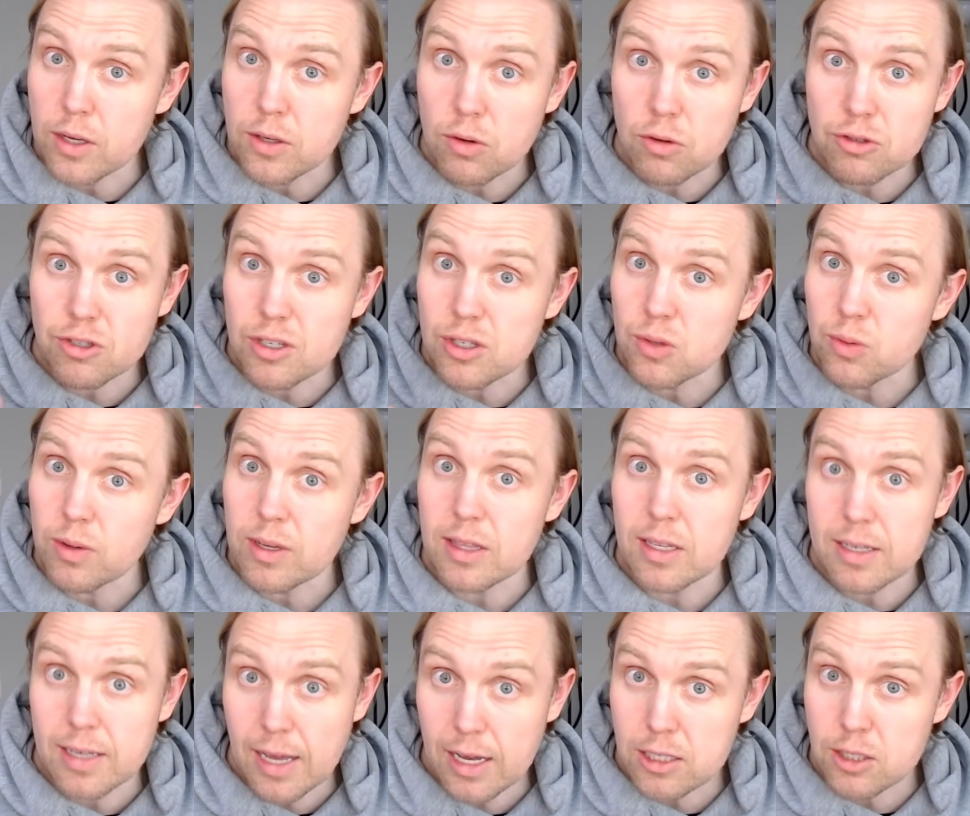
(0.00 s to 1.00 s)
Don't just read
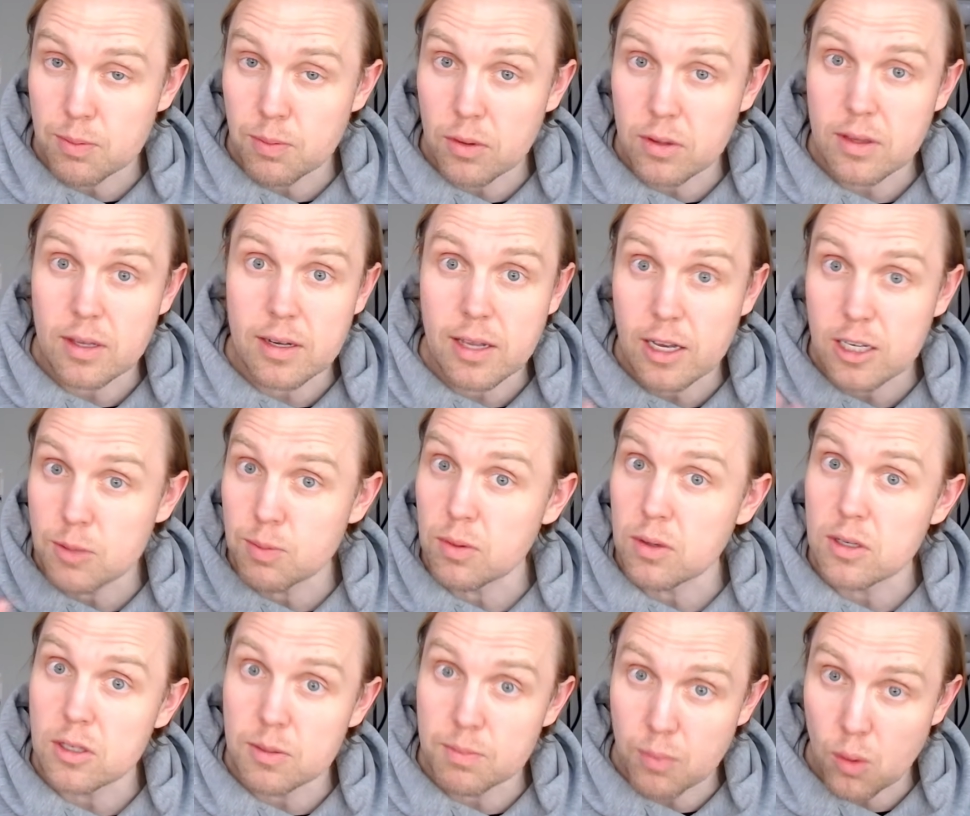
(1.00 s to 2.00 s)
the textbook. The
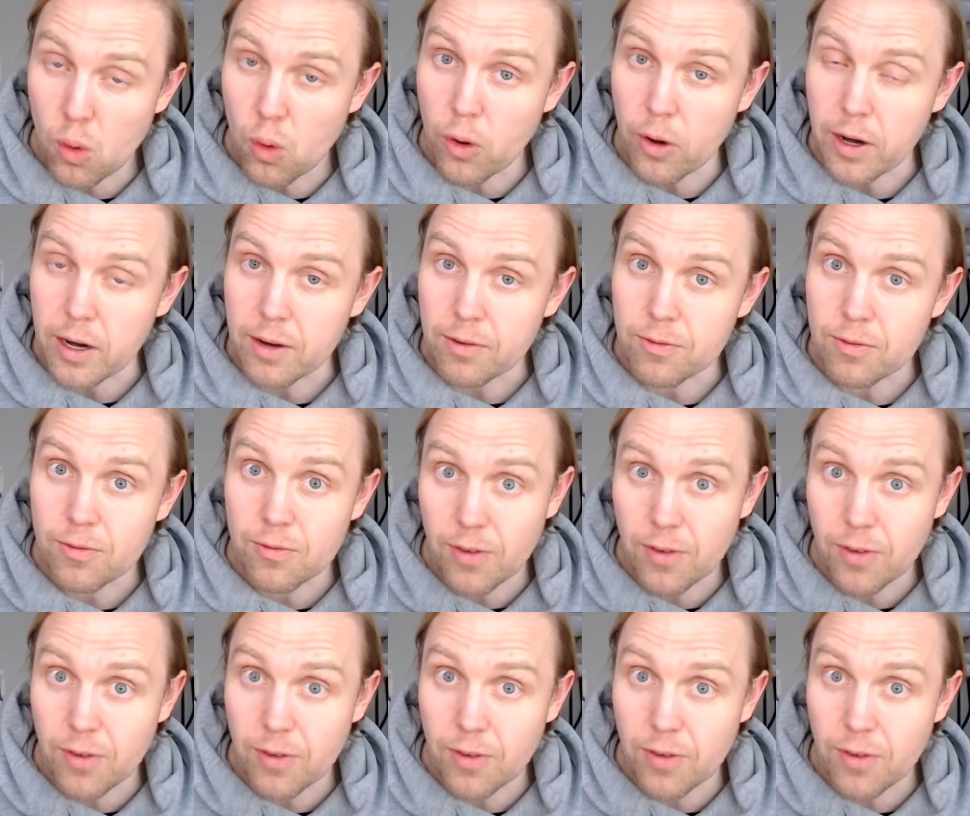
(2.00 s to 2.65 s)
textbook is boring.